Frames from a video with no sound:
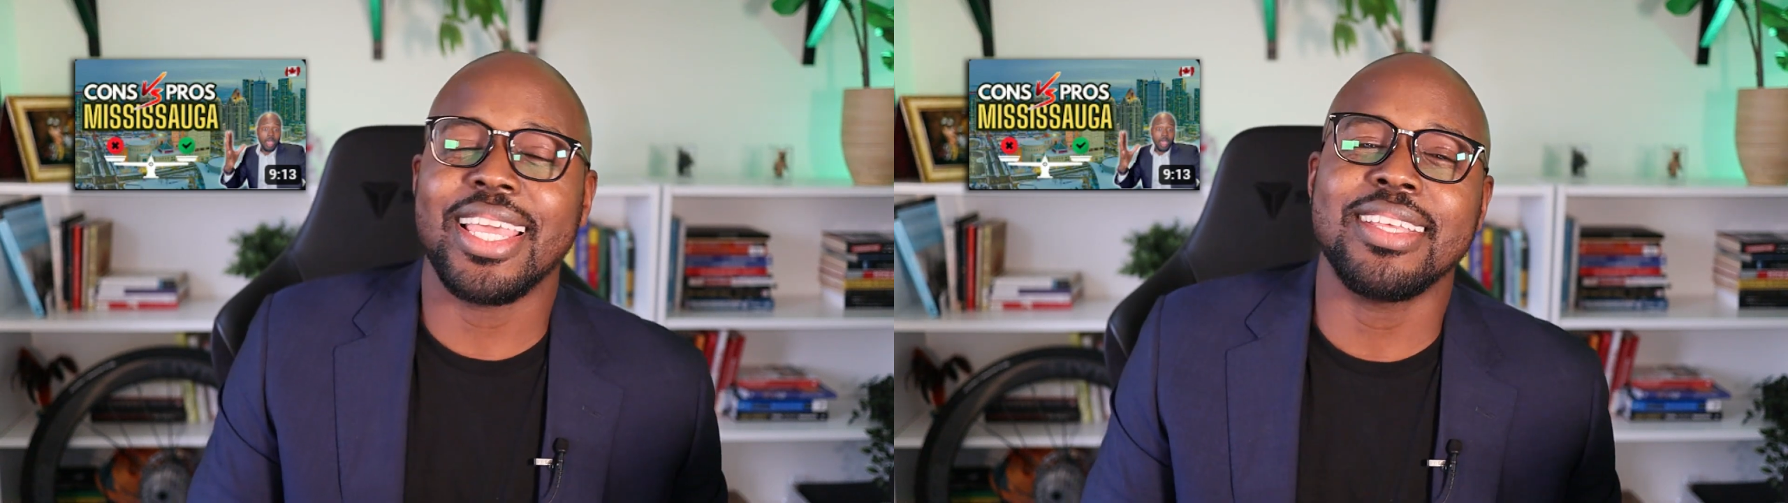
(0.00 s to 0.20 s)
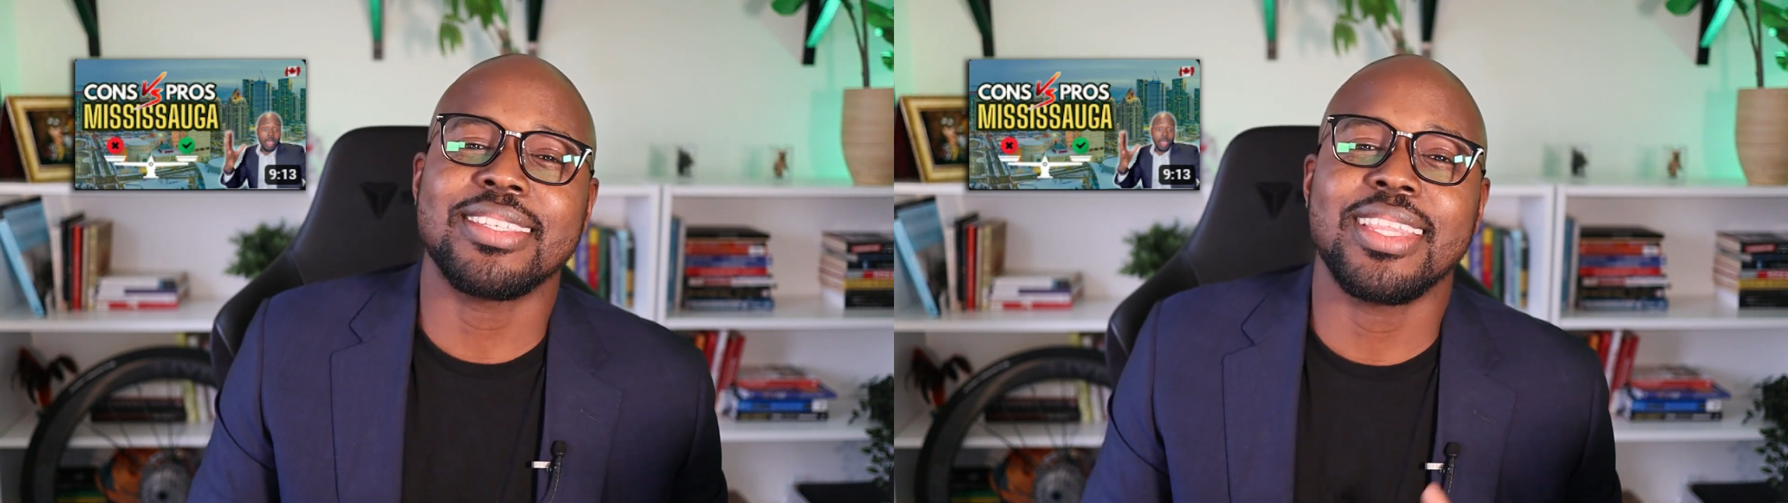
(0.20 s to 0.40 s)

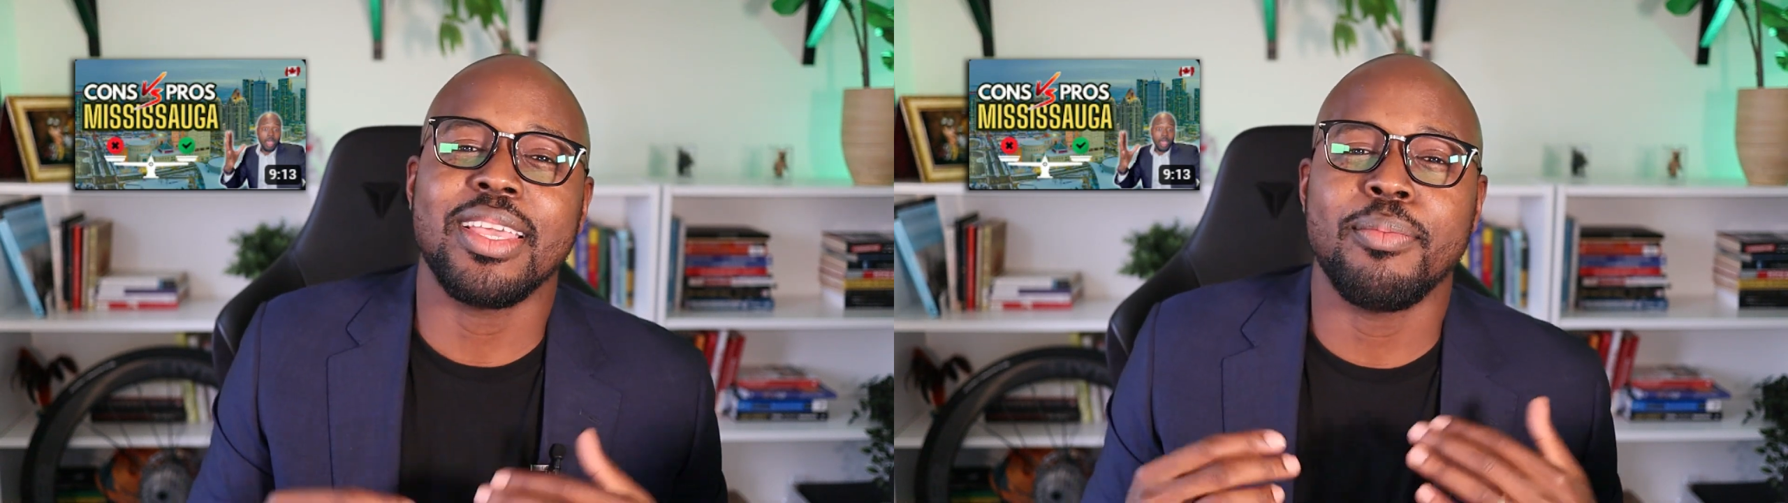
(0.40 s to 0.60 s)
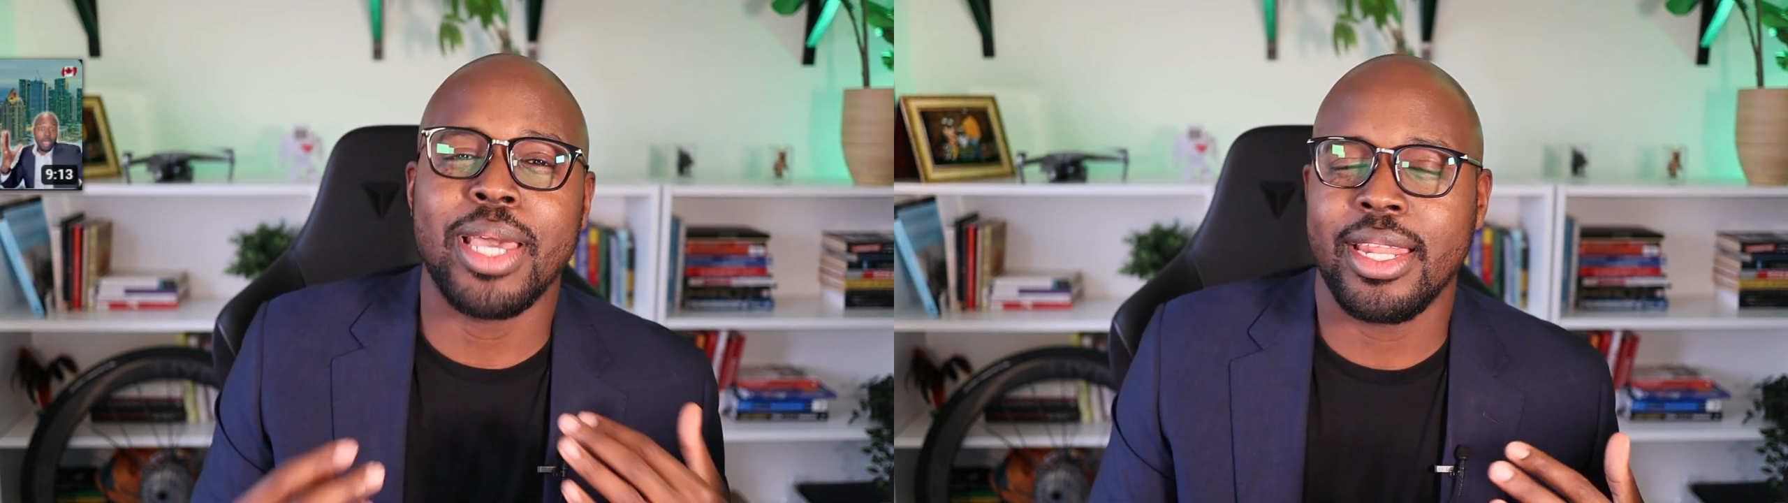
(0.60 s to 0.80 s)
is
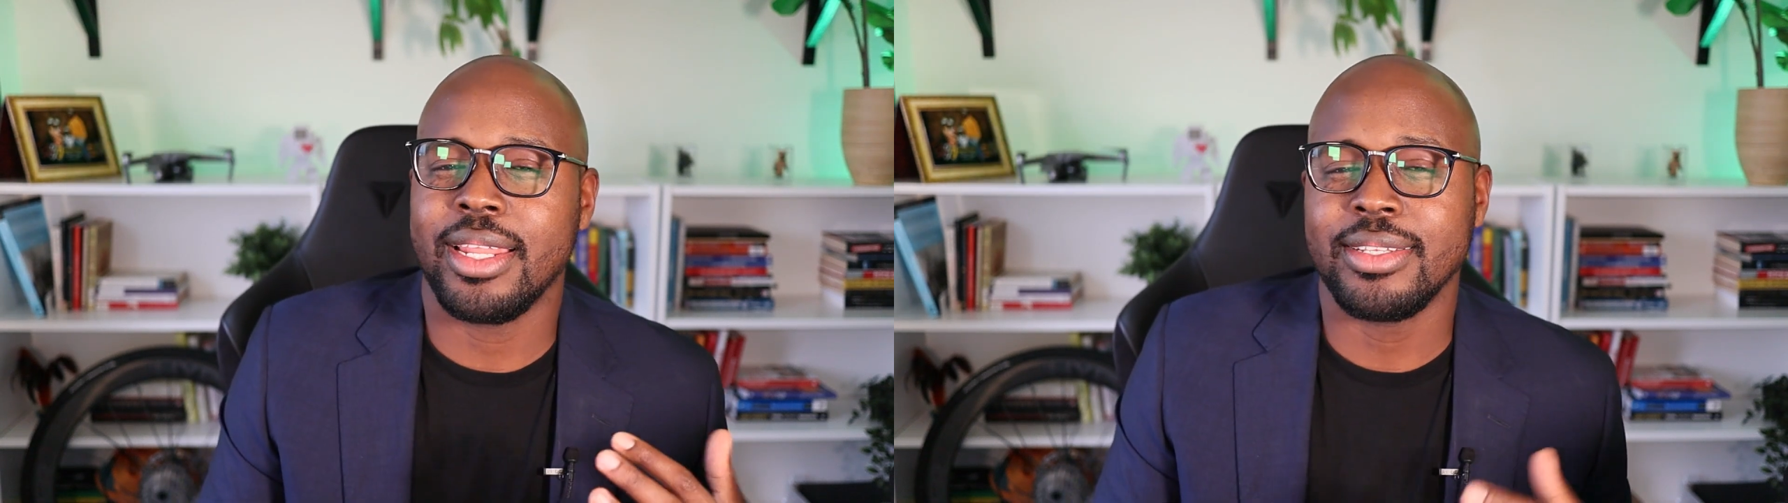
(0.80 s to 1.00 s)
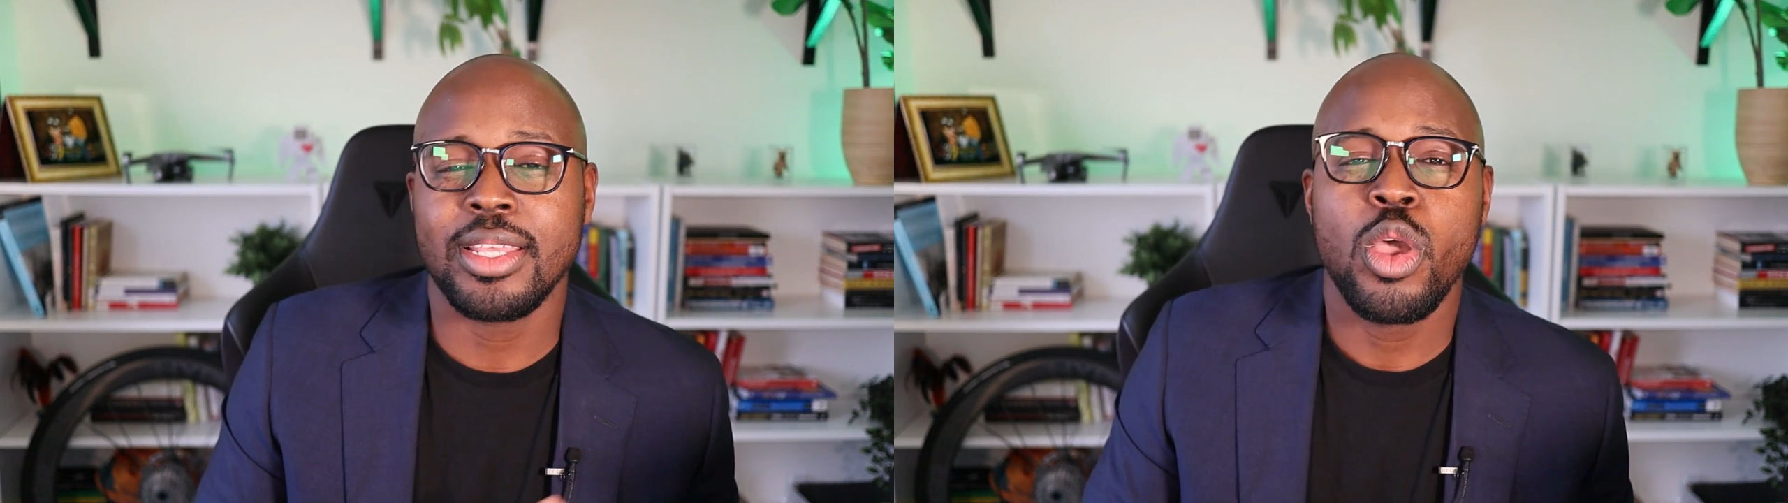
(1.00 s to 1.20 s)
the
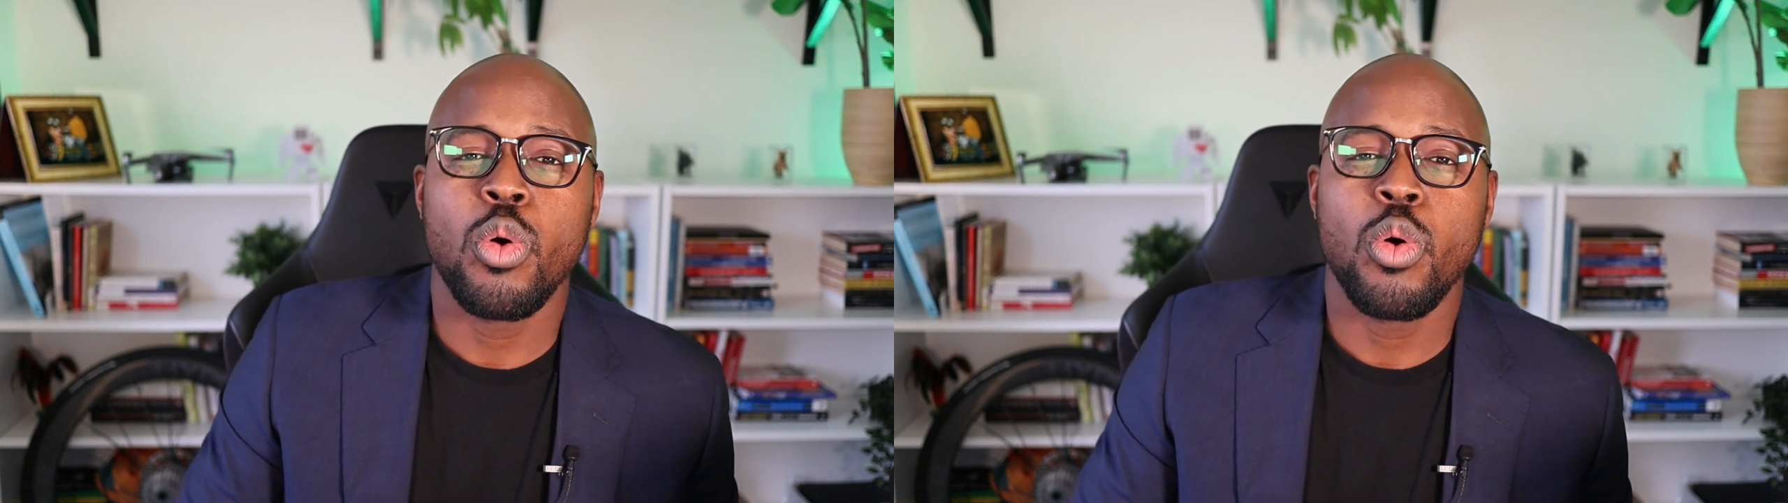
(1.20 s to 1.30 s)
amenities.